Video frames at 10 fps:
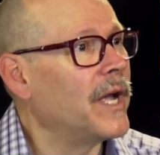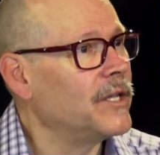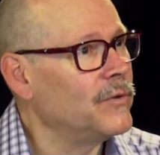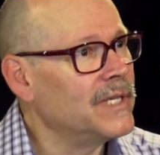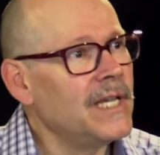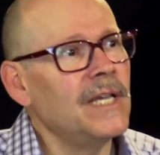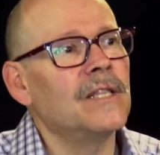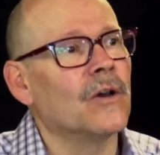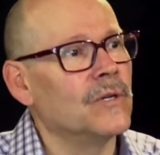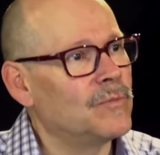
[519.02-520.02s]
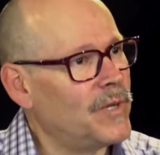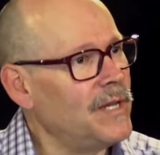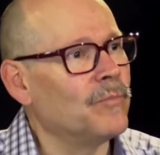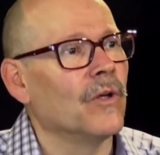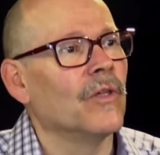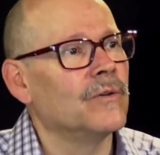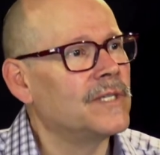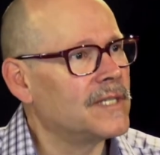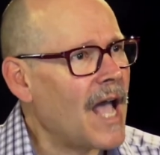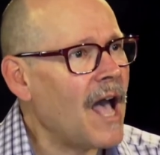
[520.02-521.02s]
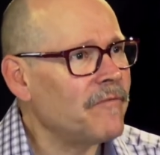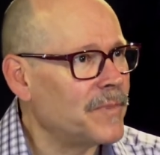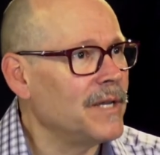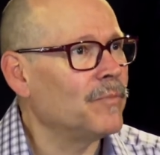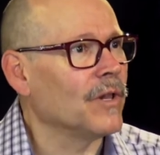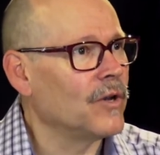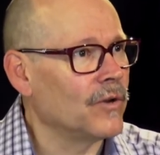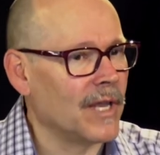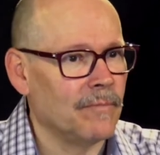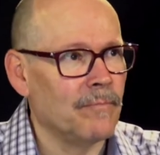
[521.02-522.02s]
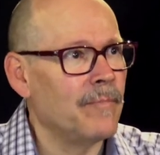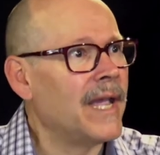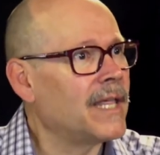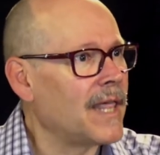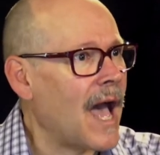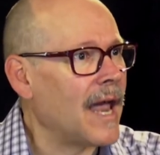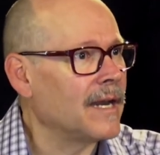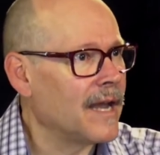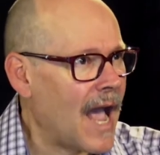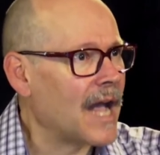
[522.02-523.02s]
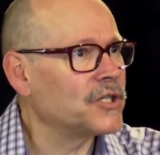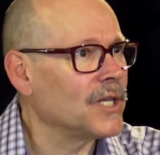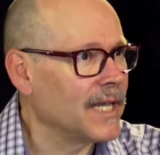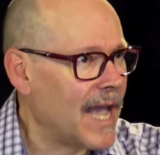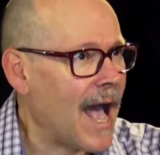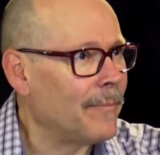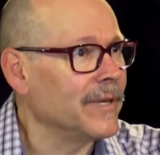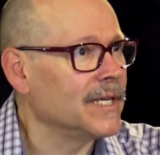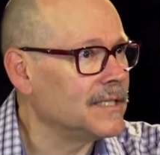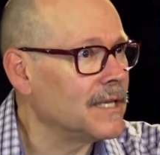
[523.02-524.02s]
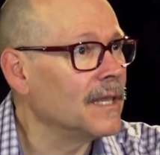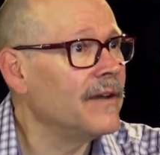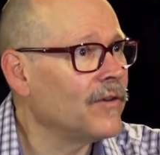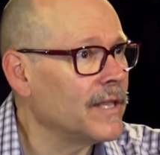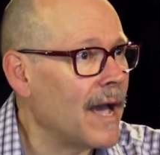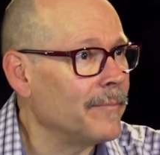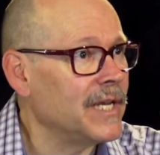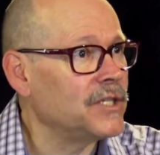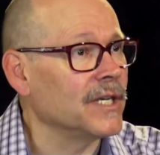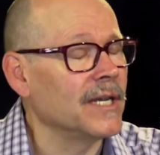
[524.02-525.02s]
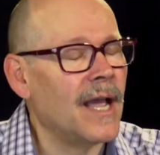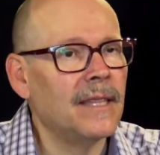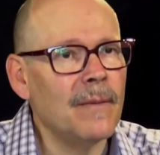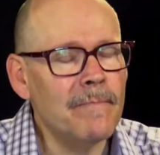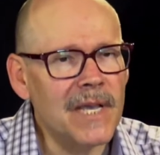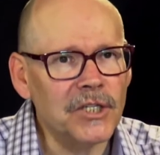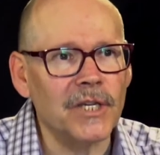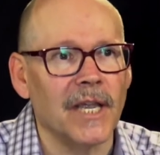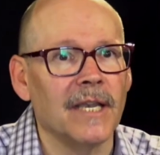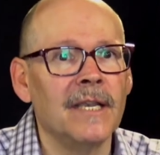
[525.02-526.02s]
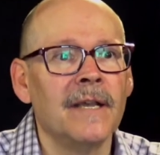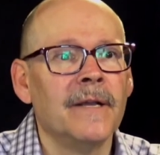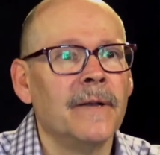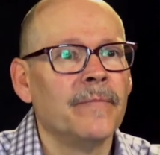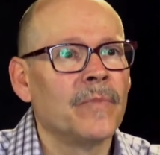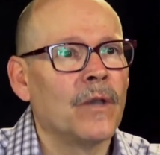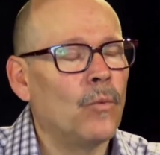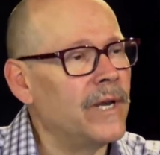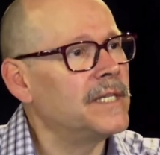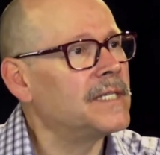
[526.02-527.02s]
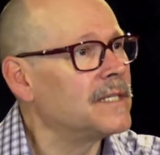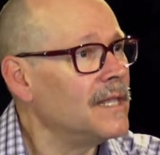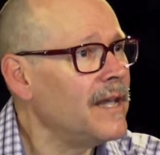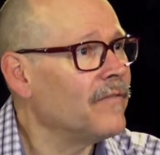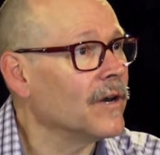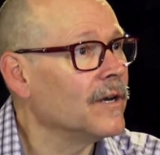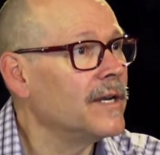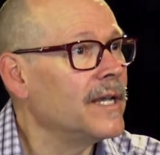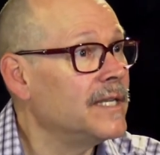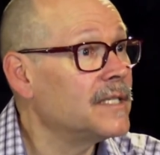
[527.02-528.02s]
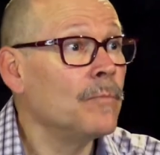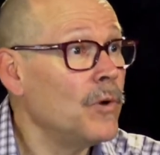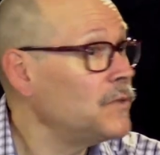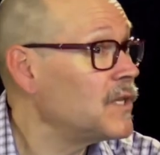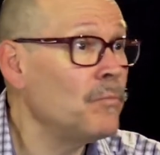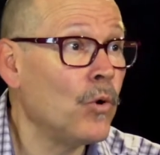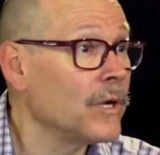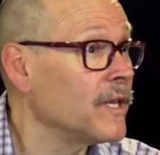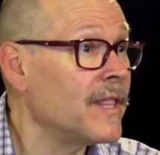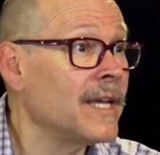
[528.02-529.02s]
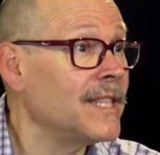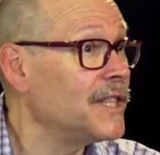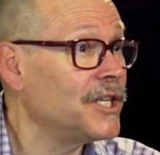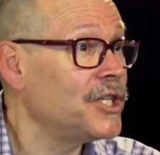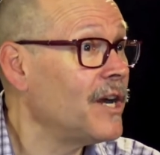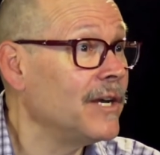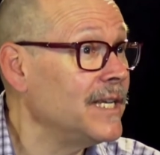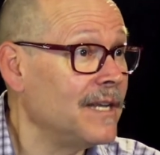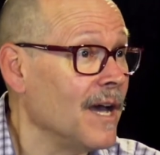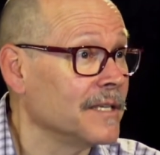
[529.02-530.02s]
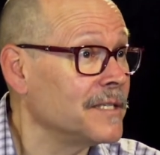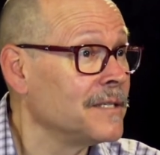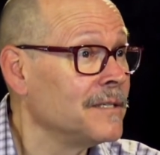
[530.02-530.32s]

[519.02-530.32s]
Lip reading: But you need those people, those staff people who can make that actually happen and deliver that mission. And the mission, when it's delivered, is the most important thing that the charity does.